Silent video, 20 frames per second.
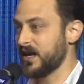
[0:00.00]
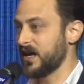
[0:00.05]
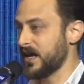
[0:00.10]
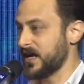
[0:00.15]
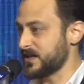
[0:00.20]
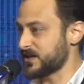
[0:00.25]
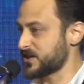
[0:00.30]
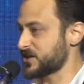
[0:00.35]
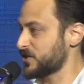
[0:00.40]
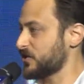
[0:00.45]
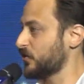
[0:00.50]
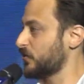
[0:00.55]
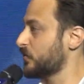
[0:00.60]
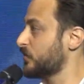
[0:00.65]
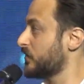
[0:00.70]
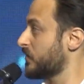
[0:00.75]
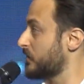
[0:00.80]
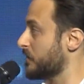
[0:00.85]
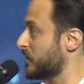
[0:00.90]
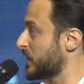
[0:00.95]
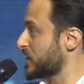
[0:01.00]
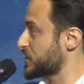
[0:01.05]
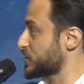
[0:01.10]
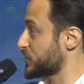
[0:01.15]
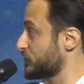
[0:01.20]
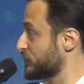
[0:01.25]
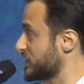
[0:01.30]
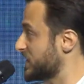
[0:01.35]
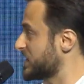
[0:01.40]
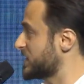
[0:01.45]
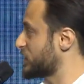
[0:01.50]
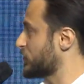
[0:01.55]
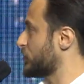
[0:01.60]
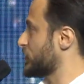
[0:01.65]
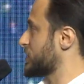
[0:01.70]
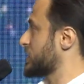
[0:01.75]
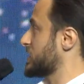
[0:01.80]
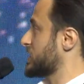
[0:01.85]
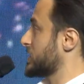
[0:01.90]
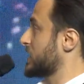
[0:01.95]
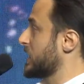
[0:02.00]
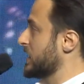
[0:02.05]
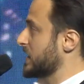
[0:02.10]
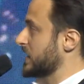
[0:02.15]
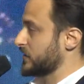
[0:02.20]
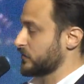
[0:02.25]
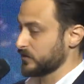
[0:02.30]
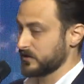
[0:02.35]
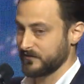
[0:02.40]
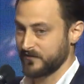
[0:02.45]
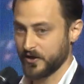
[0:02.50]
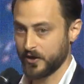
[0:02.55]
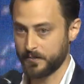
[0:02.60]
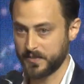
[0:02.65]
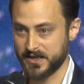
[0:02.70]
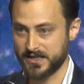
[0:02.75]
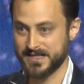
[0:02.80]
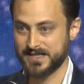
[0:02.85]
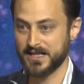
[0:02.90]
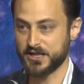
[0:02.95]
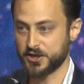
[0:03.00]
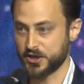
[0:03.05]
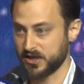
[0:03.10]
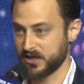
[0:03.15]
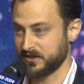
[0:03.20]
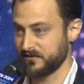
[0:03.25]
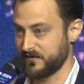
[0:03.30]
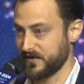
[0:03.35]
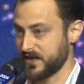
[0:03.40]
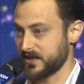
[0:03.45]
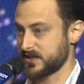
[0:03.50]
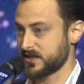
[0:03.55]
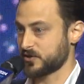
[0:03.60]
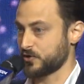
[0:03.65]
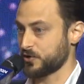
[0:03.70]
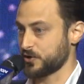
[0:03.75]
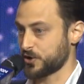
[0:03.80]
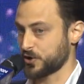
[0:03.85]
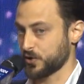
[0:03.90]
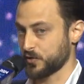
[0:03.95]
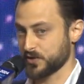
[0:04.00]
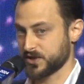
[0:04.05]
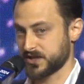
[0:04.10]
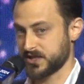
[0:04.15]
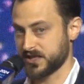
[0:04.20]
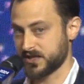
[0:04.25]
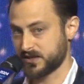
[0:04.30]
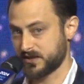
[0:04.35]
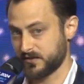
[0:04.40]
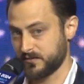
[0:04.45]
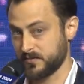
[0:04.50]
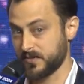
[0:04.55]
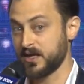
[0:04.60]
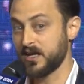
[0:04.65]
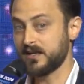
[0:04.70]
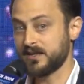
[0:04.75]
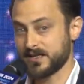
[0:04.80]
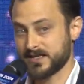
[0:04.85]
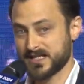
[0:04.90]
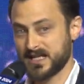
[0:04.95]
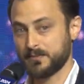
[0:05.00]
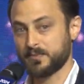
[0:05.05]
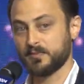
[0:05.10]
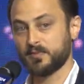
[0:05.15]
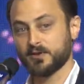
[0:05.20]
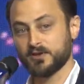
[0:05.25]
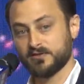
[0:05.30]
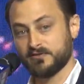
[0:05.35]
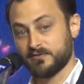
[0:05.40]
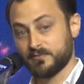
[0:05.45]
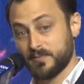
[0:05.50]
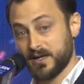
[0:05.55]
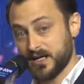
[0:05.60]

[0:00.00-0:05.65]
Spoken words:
and so much resources into developing such an advanced control system that's capable of,